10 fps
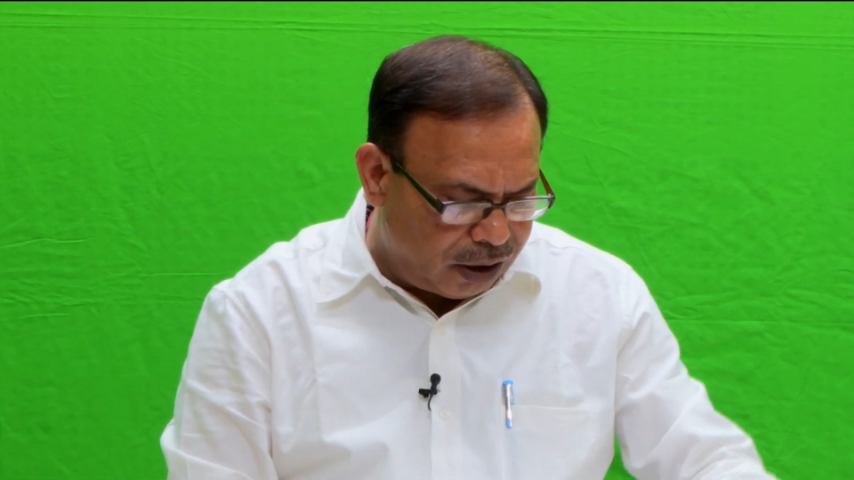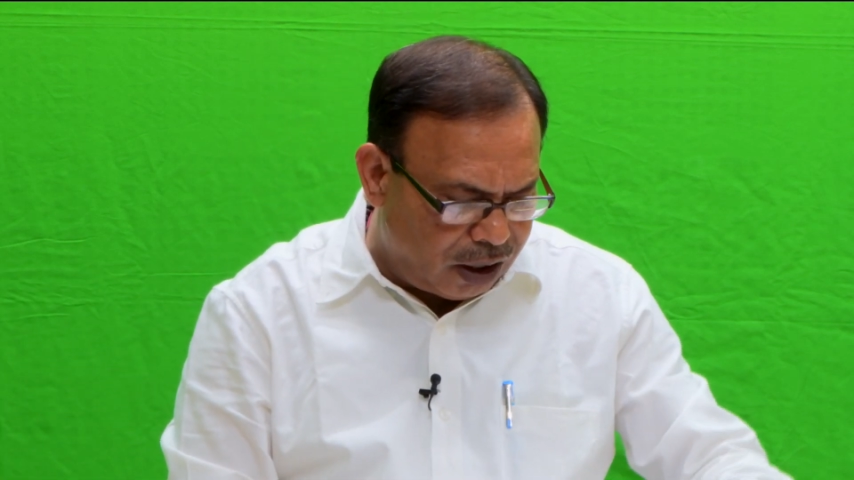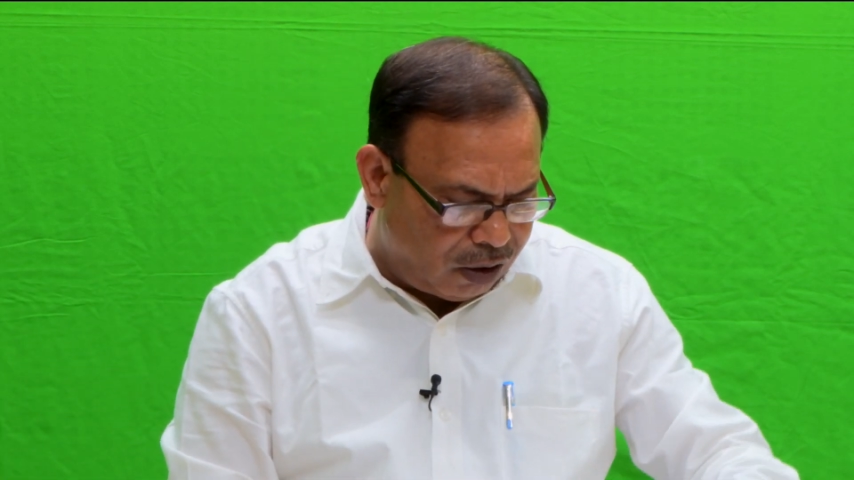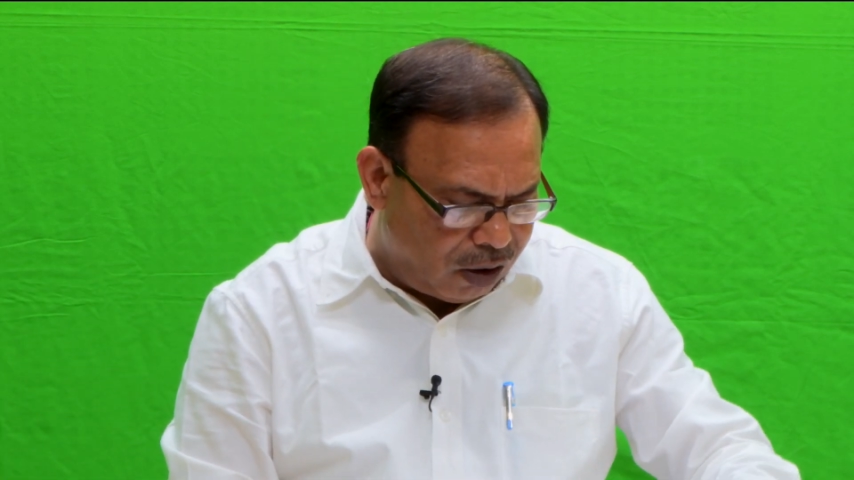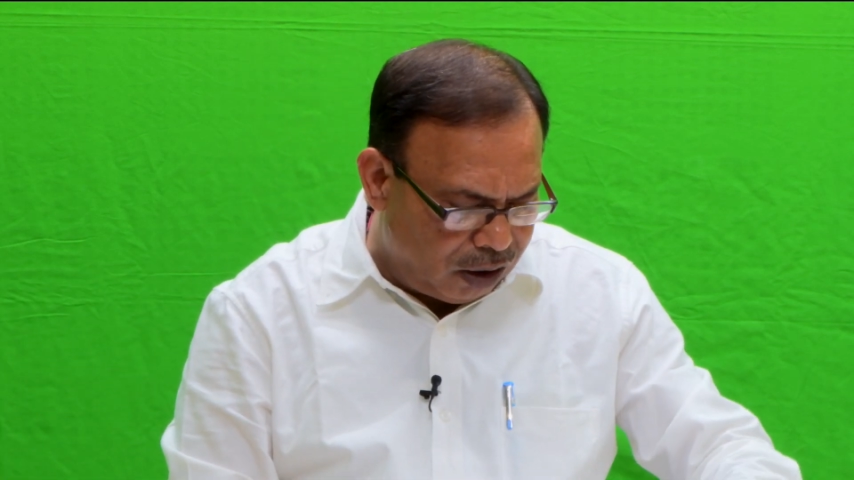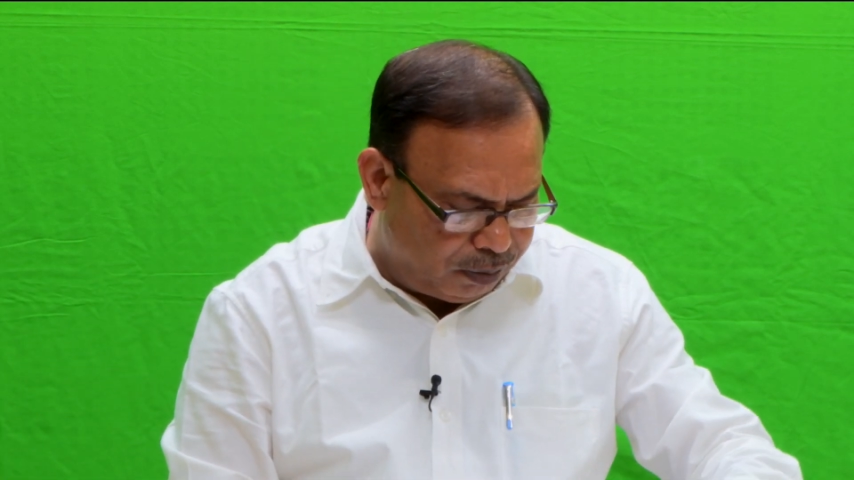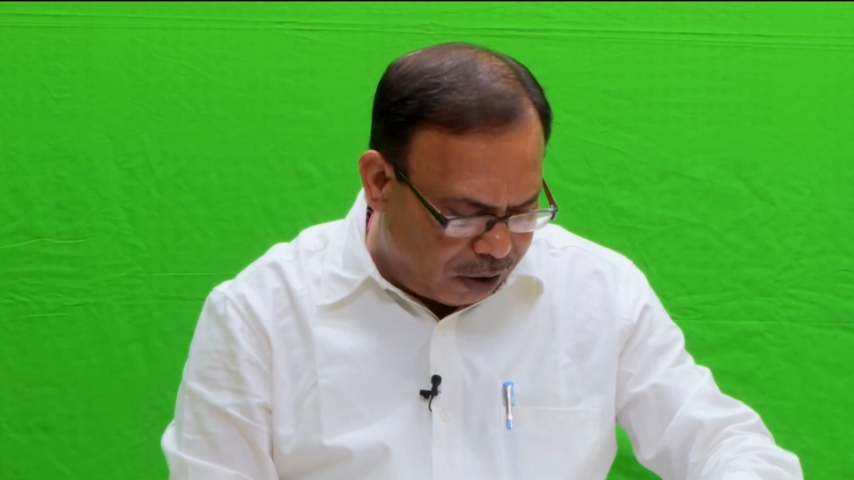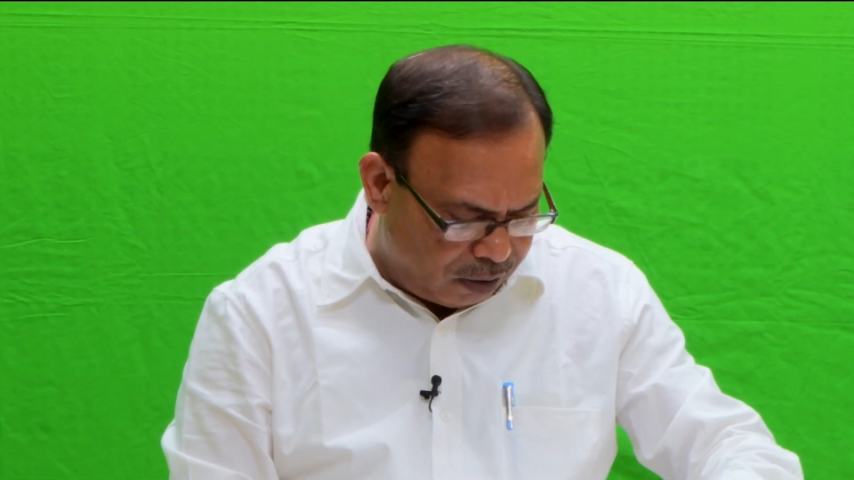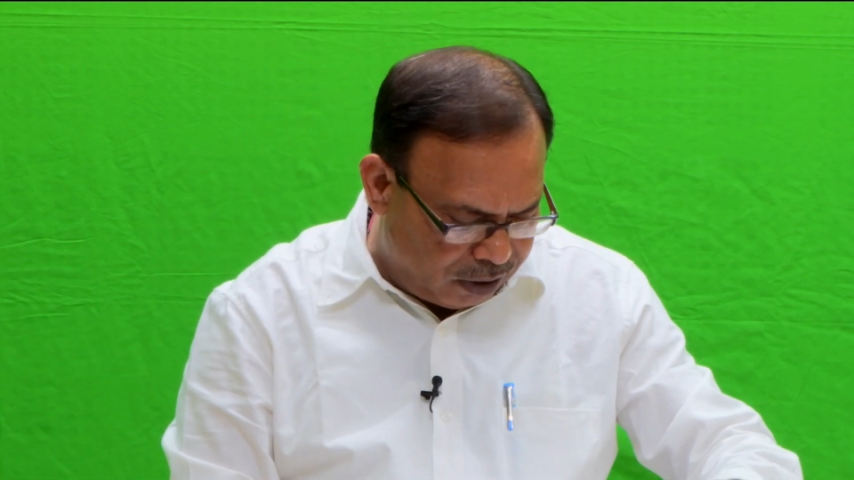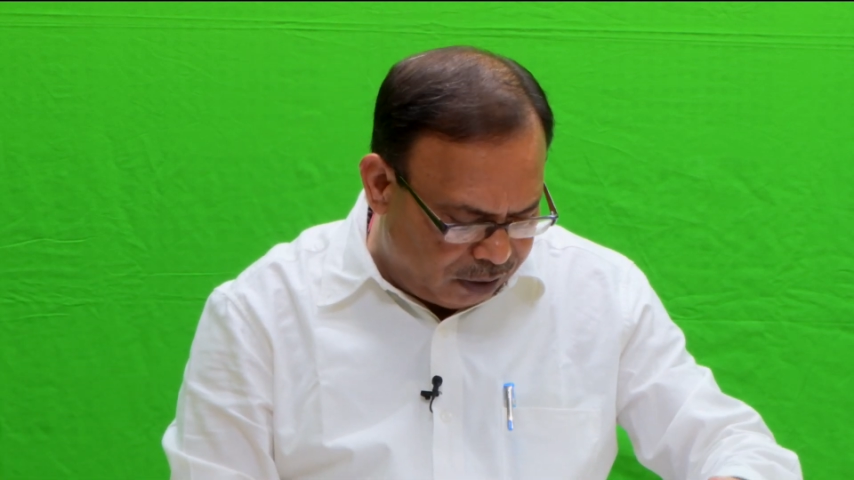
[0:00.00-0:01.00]
all
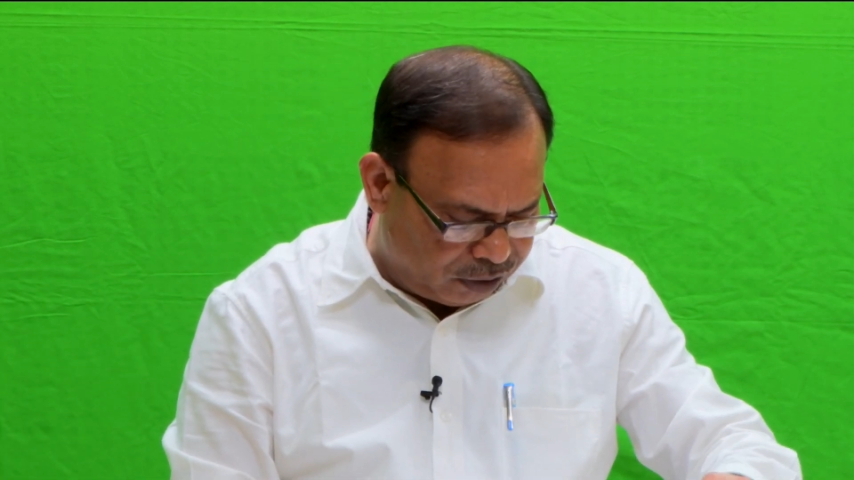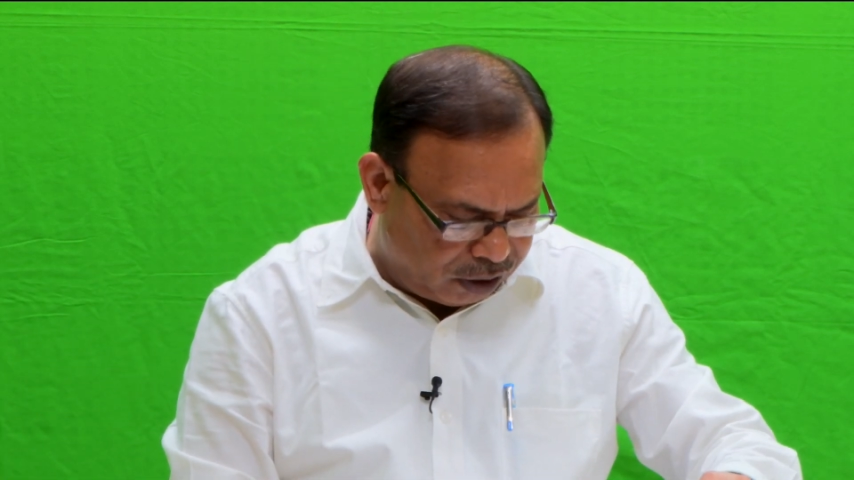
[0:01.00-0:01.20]
problems